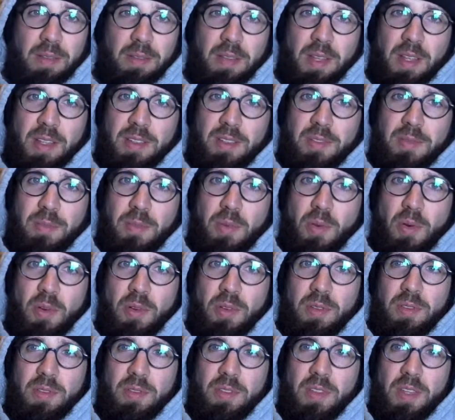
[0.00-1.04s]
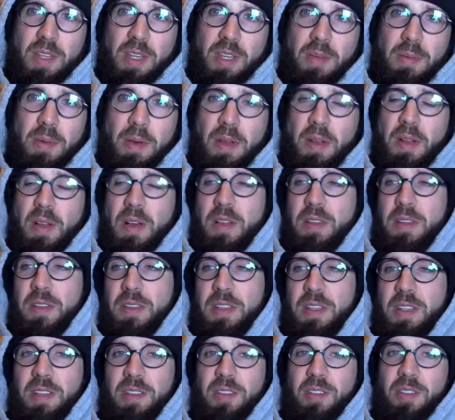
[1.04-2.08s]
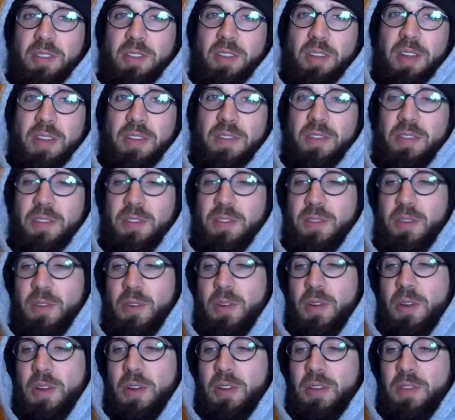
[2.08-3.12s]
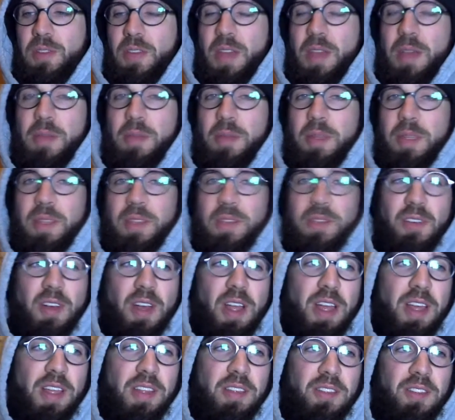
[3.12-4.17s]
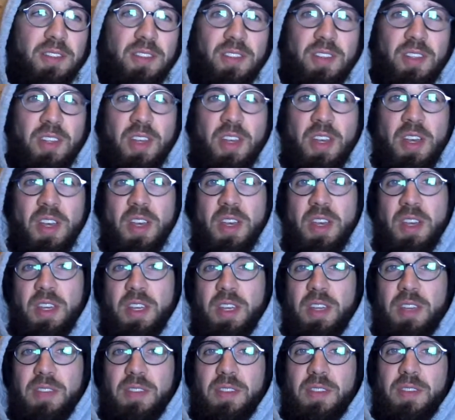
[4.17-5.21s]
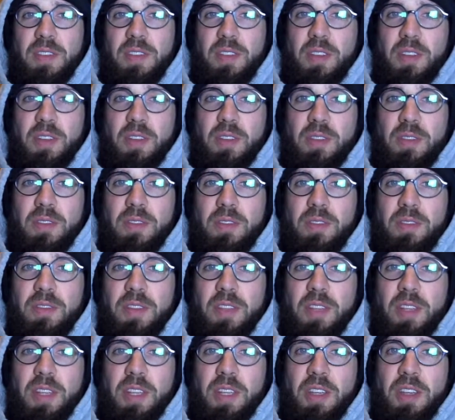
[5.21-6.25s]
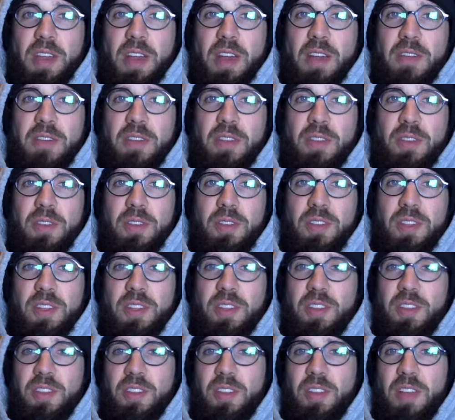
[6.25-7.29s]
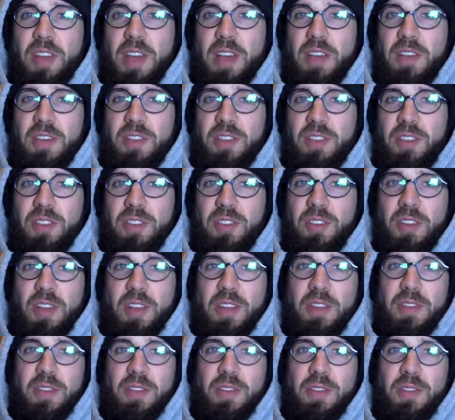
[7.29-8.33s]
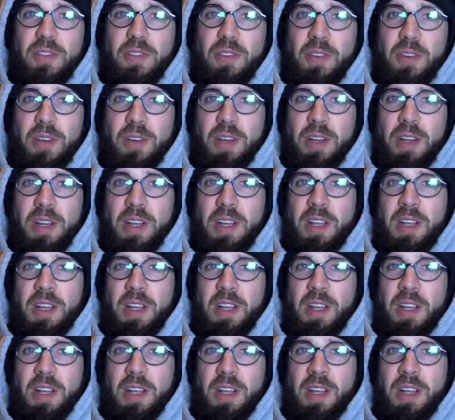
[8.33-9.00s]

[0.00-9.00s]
That's important. Think about all the things you're grateful for, family, friends. Even if you don't feel like you have those things in your life, just grateful for